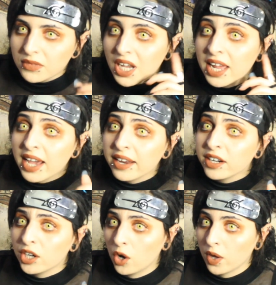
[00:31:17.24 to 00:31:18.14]
And I
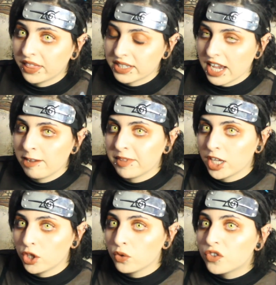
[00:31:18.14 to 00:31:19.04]
didn't know at the time
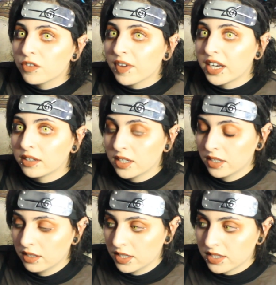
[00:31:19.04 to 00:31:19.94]
that Yusuf and
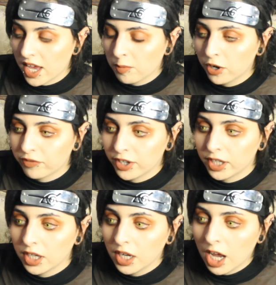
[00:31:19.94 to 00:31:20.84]
his gay
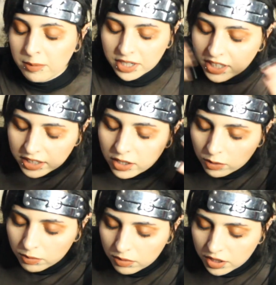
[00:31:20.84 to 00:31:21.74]
boyfriend, I mean, you know,